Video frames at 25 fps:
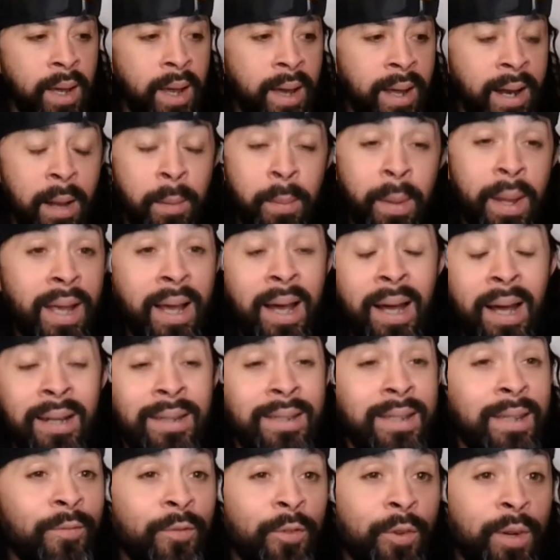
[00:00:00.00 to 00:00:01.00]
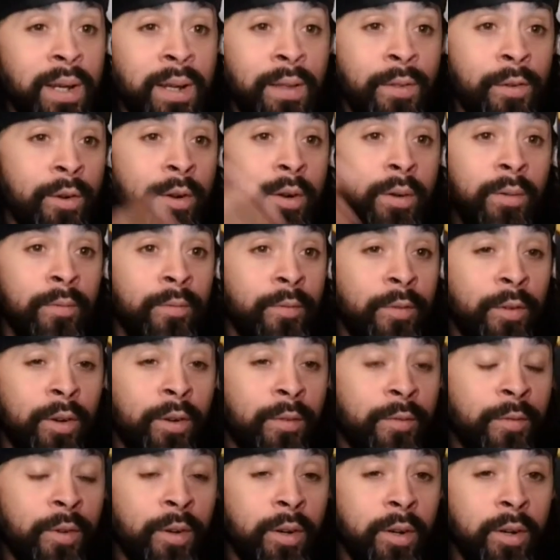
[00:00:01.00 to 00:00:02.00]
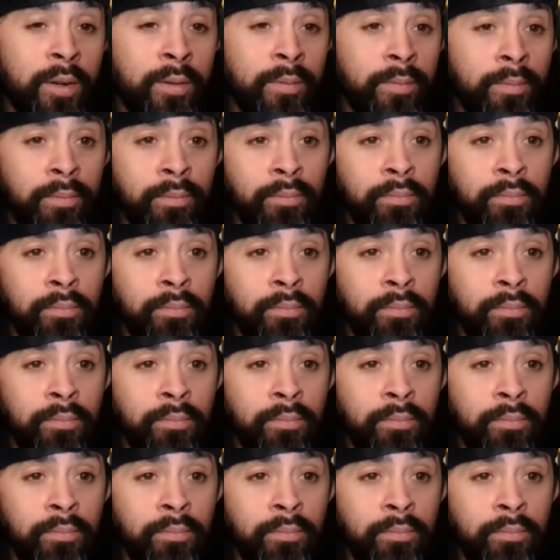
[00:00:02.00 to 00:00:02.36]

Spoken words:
and I make content for either for